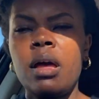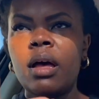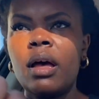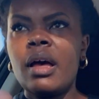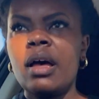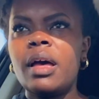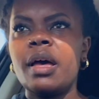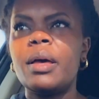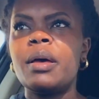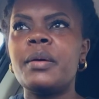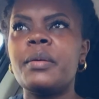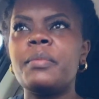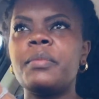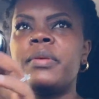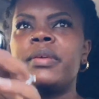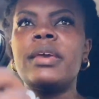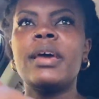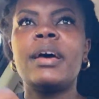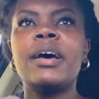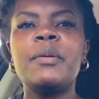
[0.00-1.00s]
um,
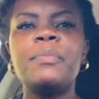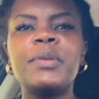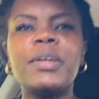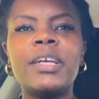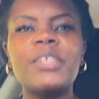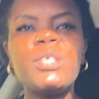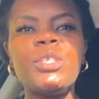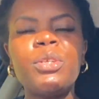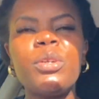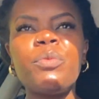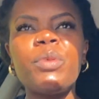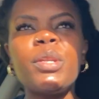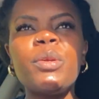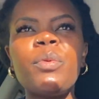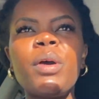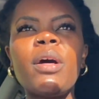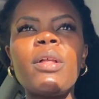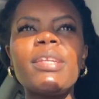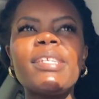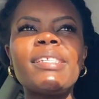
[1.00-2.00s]
yeah, I hope you guys are doing really
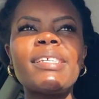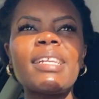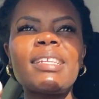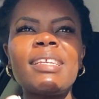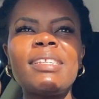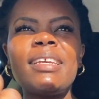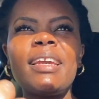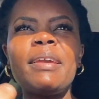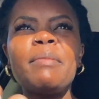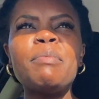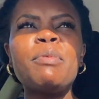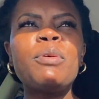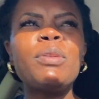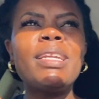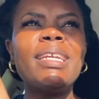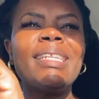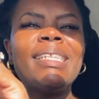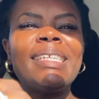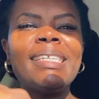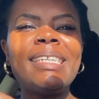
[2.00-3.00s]
well. It's Saturday
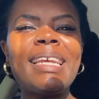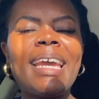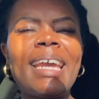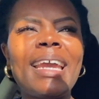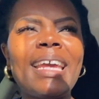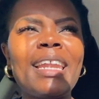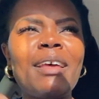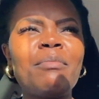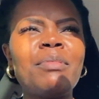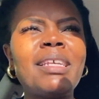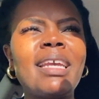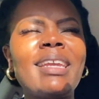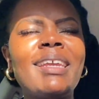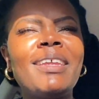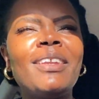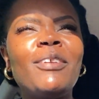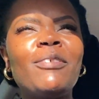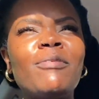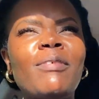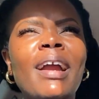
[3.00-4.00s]
morning today and I'm taking
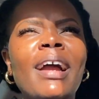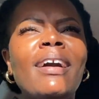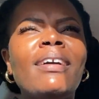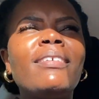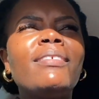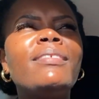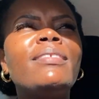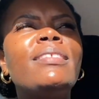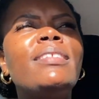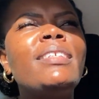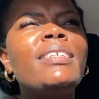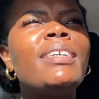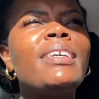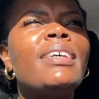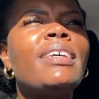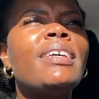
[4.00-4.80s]
you round